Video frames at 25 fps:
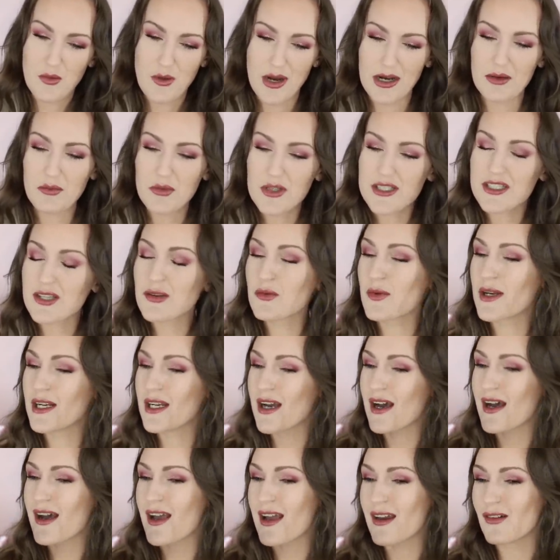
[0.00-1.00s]
one was a
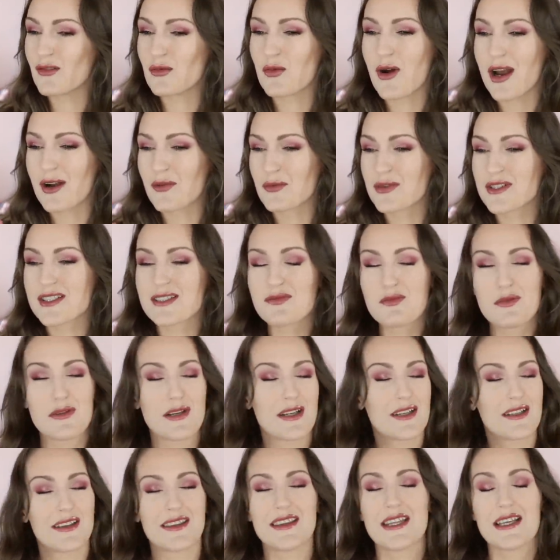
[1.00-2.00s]
winner, and one was
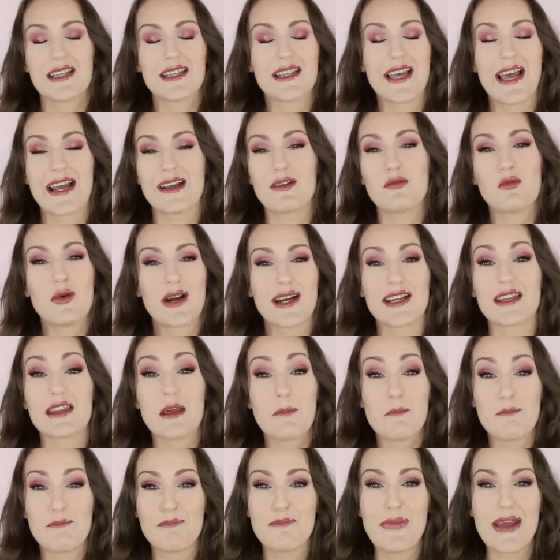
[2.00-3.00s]
what the, like one of
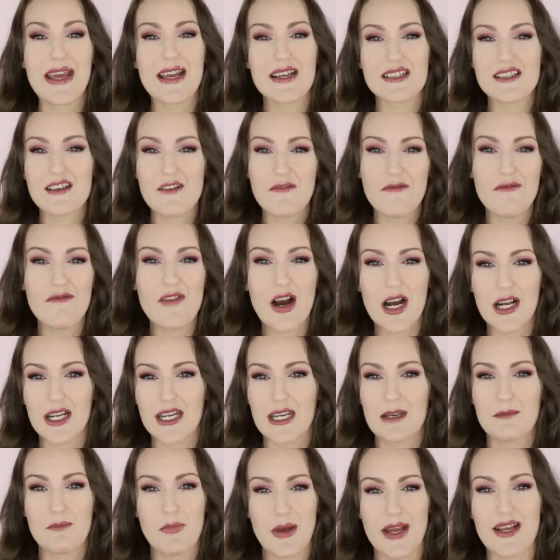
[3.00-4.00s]
the biggest
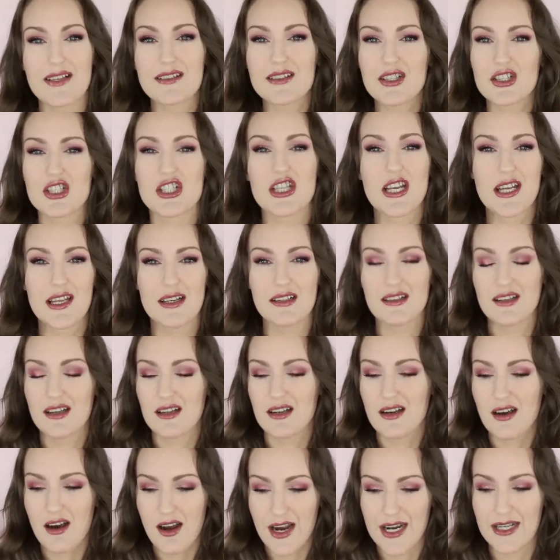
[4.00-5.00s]
fucking piece of shit
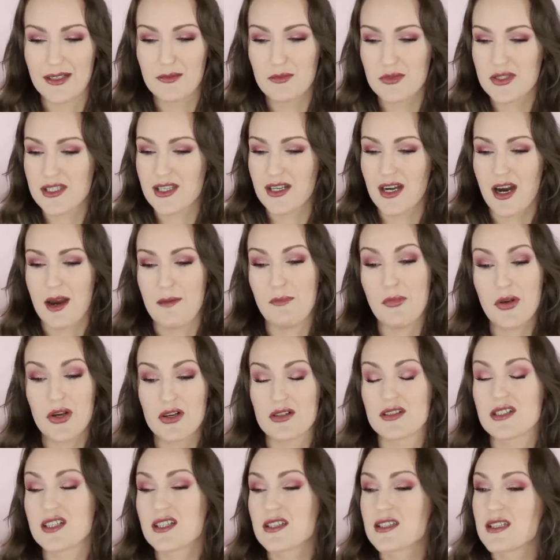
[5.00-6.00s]
items that I
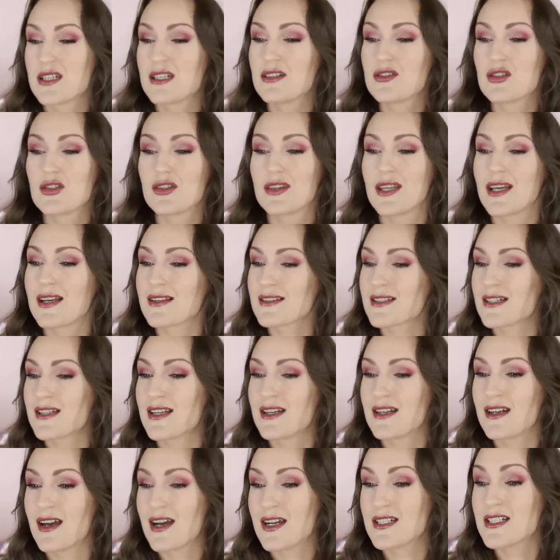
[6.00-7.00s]
purchased in
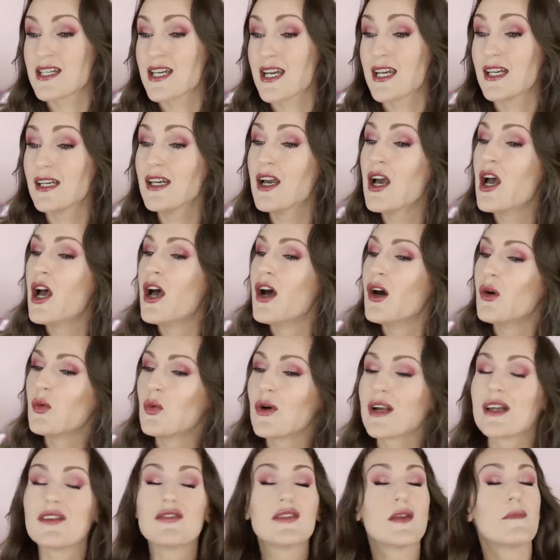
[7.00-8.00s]
2019.
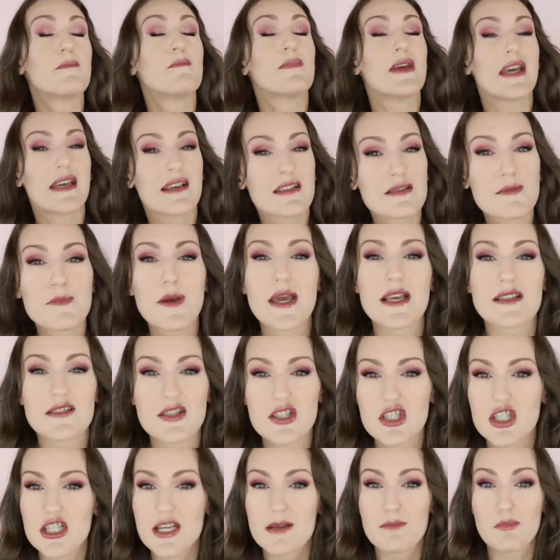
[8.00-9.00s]
One of the biggest
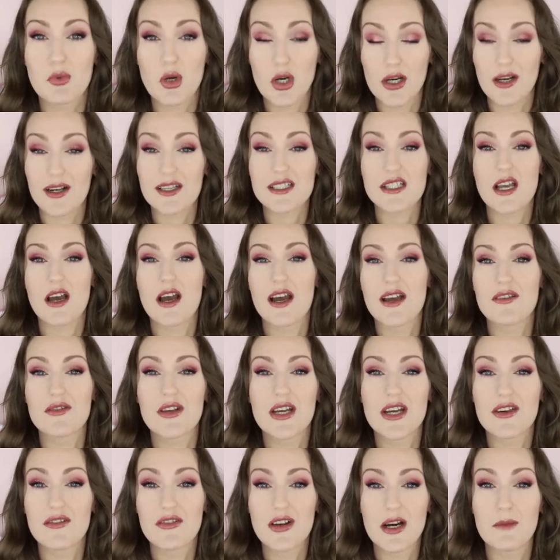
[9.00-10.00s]
piece of shit products I
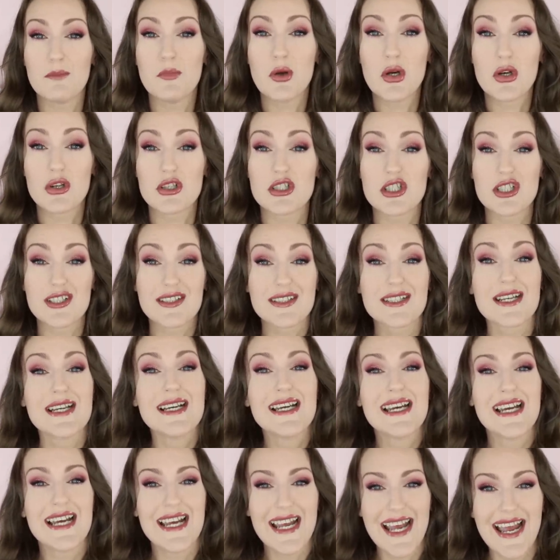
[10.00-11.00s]
have ever purchased,
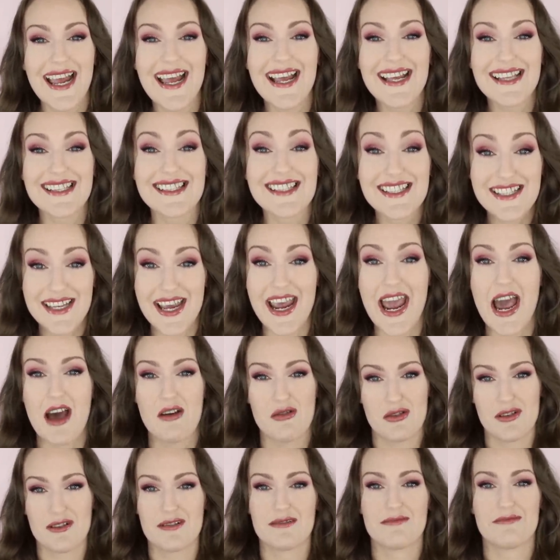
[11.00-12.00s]
hands
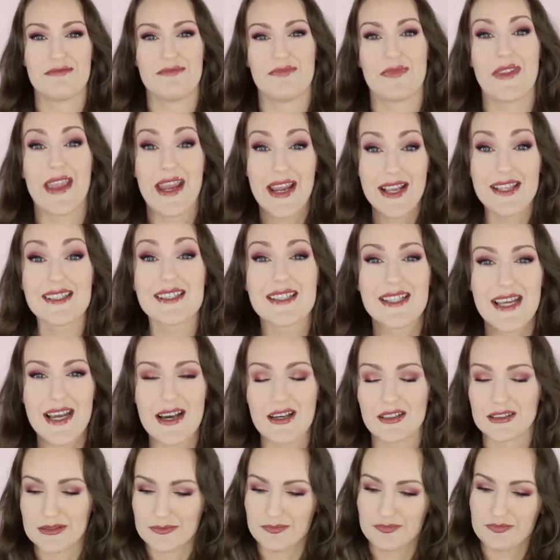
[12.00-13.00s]
down, hands
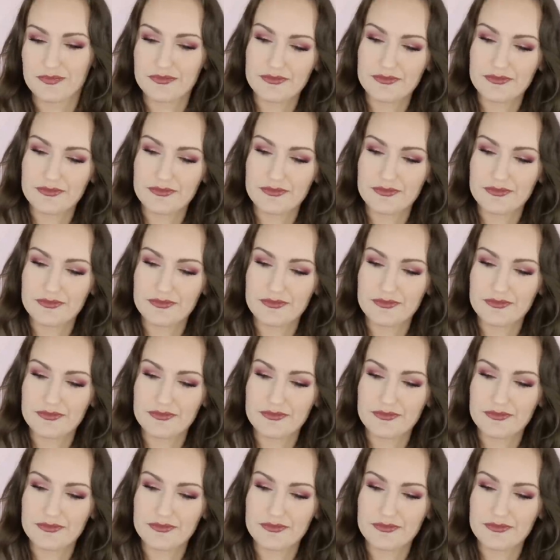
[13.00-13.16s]
down.